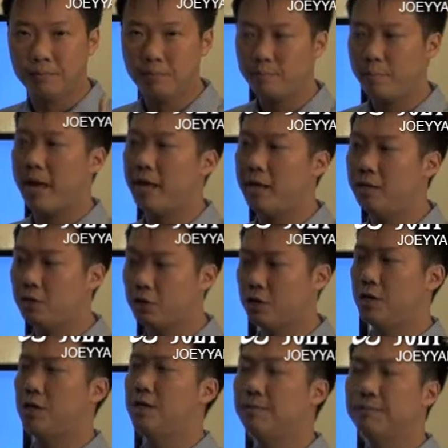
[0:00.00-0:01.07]
main
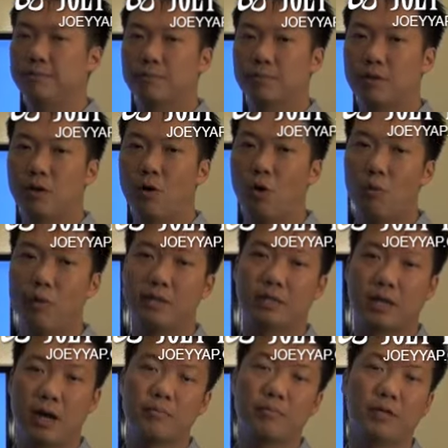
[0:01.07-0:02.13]
Qi always
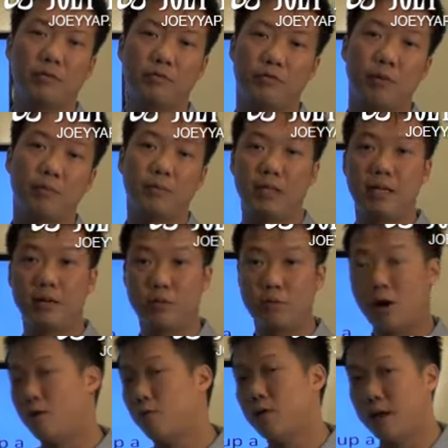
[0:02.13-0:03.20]
comes in from the
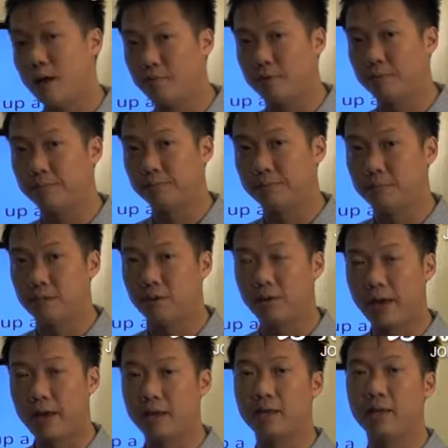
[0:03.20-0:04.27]
ground level,
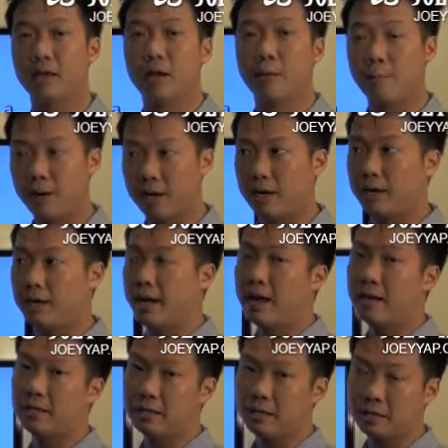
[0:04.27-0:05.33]
okay? But it
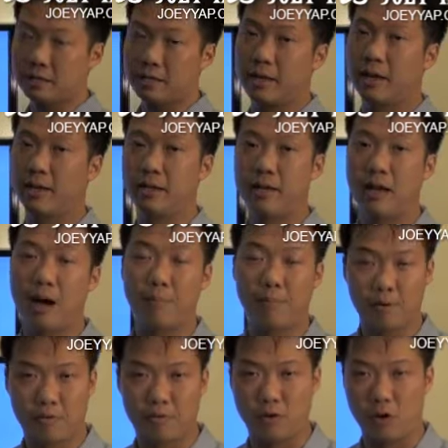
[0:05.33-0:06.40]
enters the
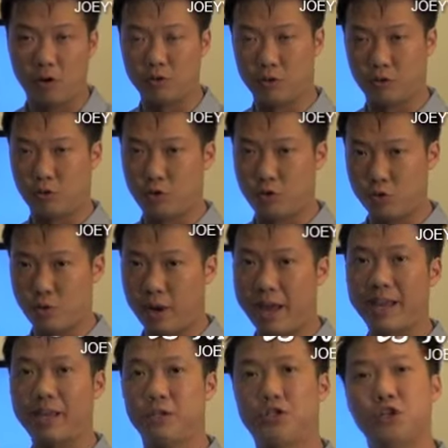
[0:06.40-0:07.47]
upper floors through
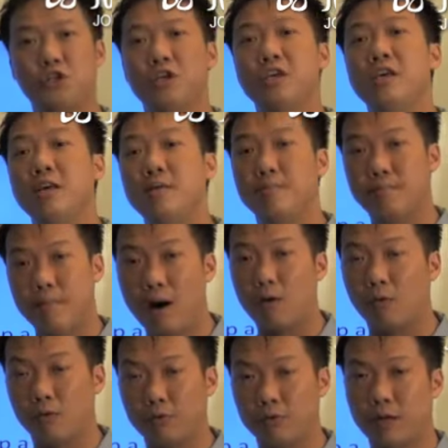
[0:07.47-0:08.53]
a Qi
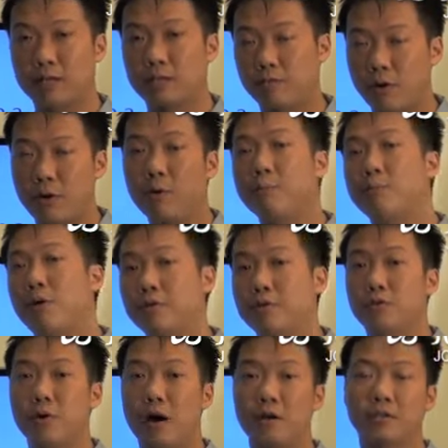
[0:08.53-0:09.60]
mouth. That's very
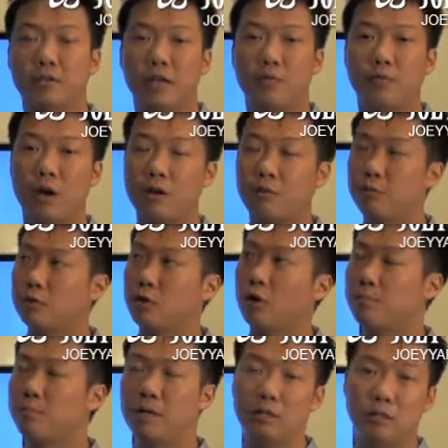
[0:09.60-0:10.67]
important to understand. Whenever we talk
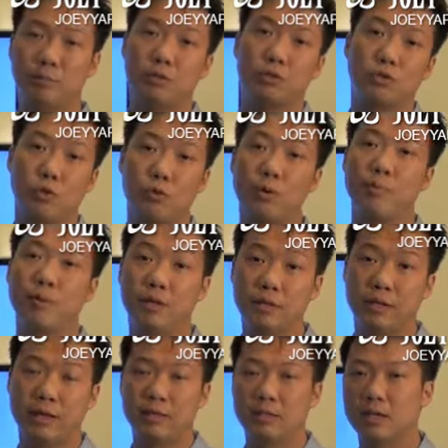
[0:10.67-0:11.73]
about multiple story
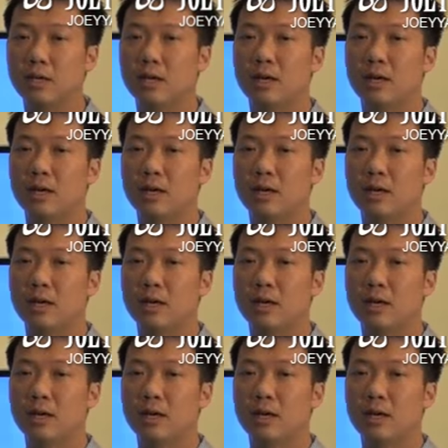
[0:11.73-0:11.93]
buildings,